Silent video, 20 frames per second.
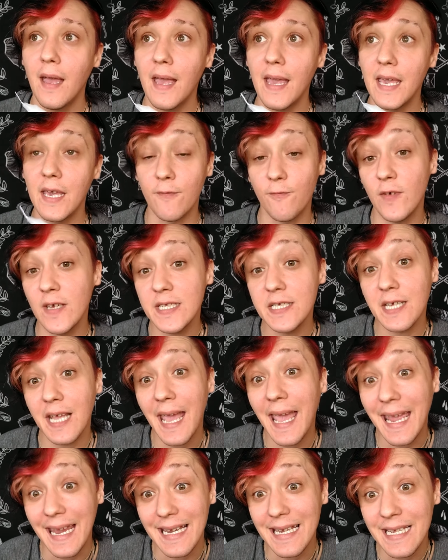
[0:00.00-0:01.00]
If it's
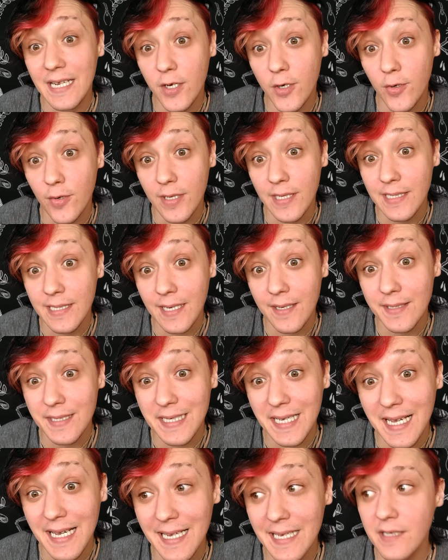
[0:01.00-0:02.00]
80 degrees
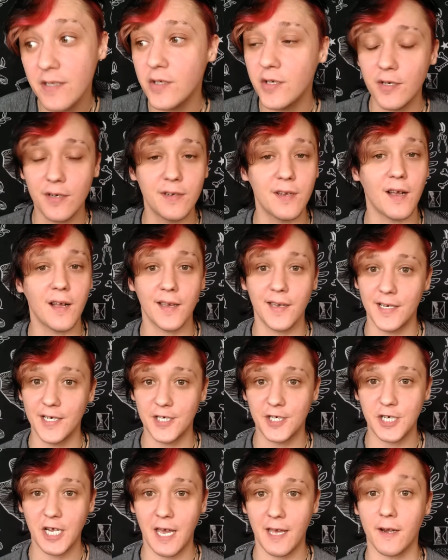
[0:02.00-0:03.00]
outside, you're not going to
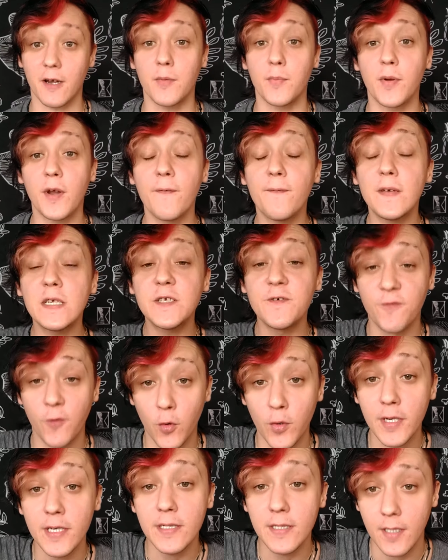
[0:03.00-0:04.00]
shatter. But if it's
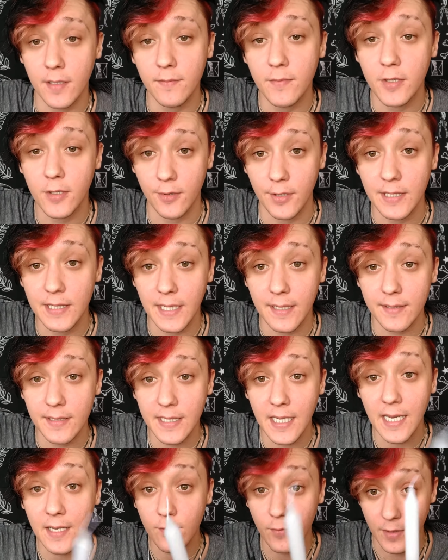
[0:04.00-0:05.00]
40-something degrees
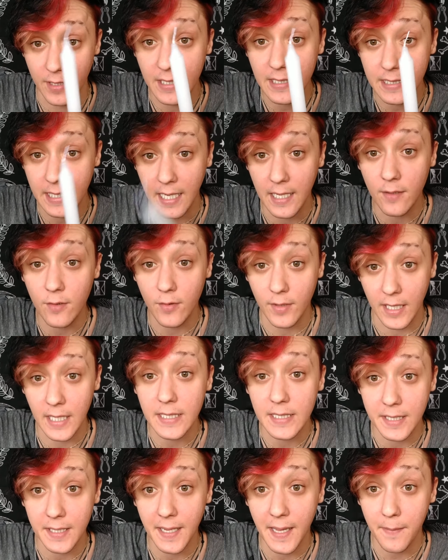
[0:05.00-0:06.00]
outside, when this candle
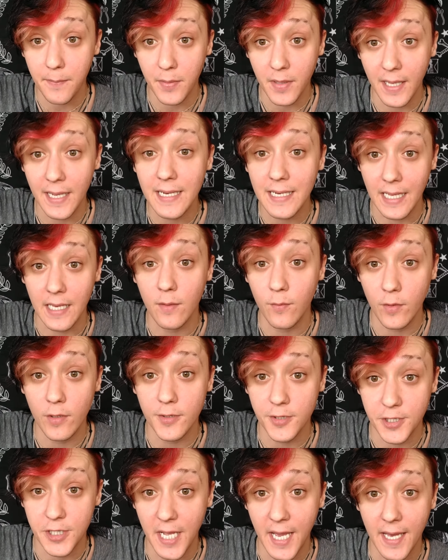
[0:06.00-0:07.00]
gets to that plate, it will
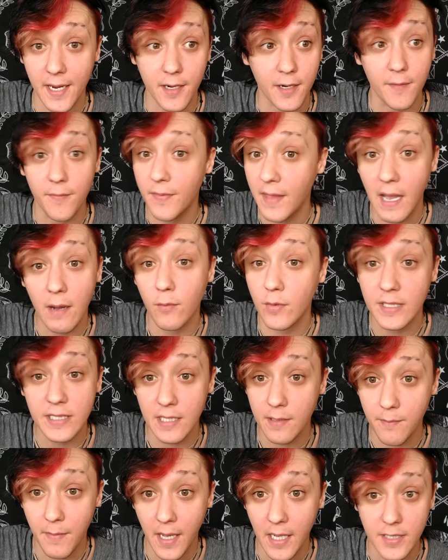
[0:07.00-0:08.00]
shatter. That
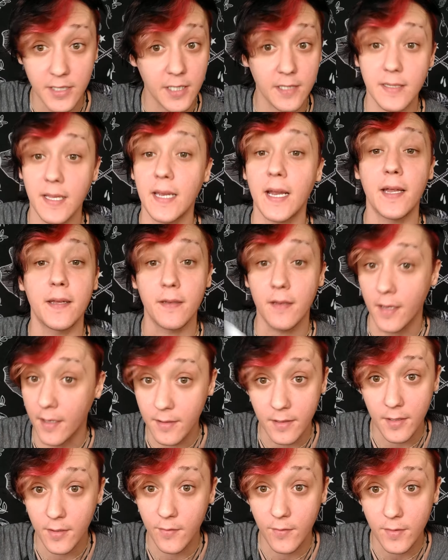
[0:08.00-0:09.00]
wasn't magic. That had
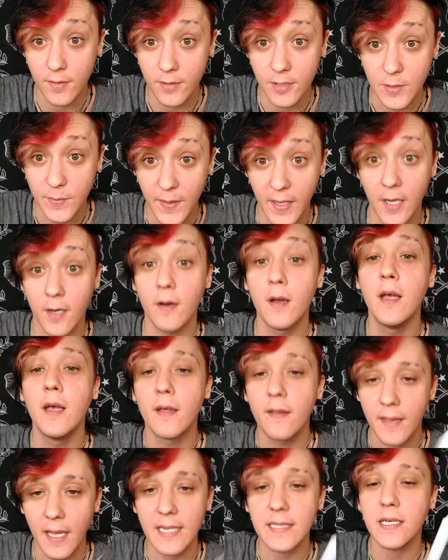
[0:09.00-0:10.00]
nothing to do with your spell.
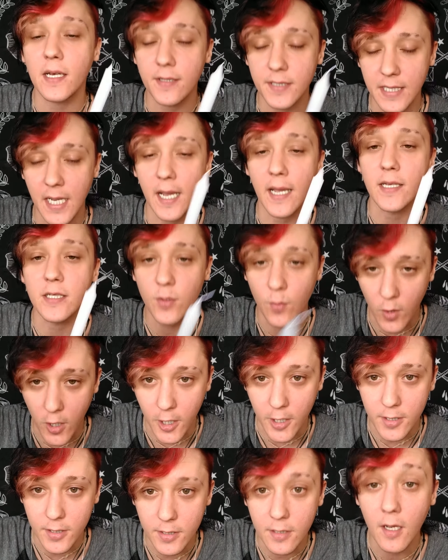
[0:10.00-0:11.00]
That's how science
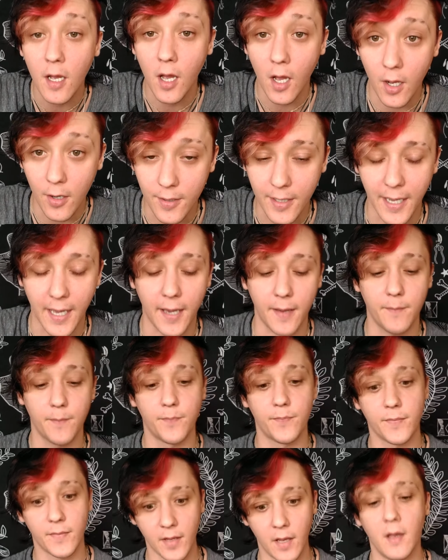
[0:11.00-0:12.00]
works. Okay.
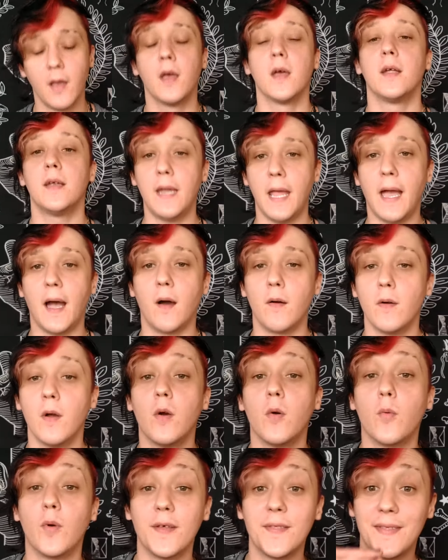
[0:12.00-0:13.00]
Now,
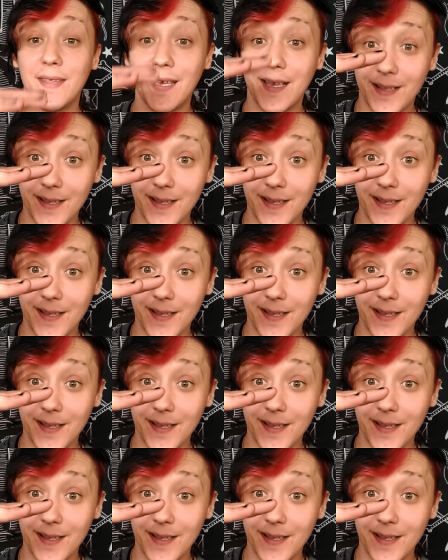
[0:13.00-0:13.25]
with the